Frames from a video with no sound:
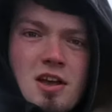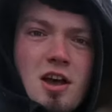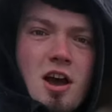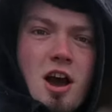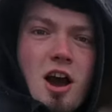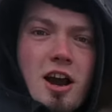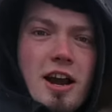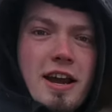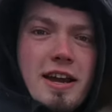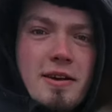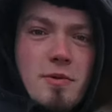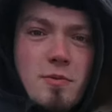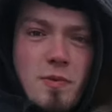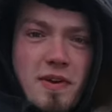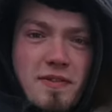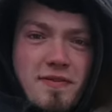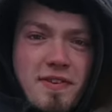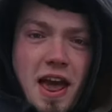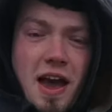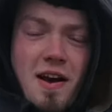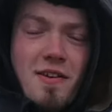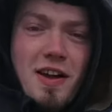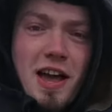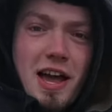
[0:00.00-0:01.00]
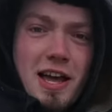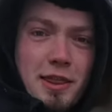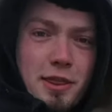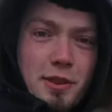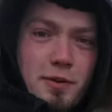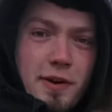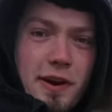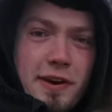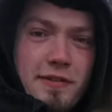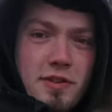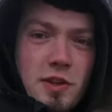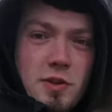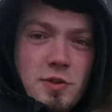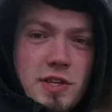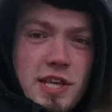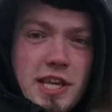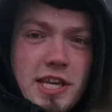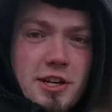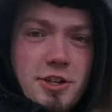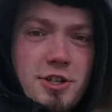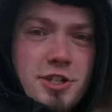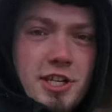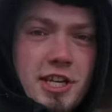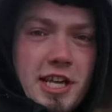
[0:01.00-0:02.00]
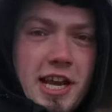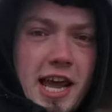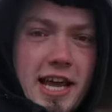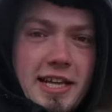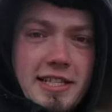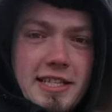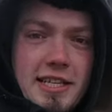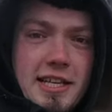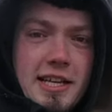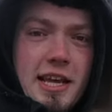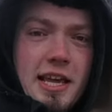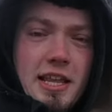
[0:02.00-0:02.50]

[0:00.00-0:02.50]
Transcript: All right, we've now got 3 of those heaters connected,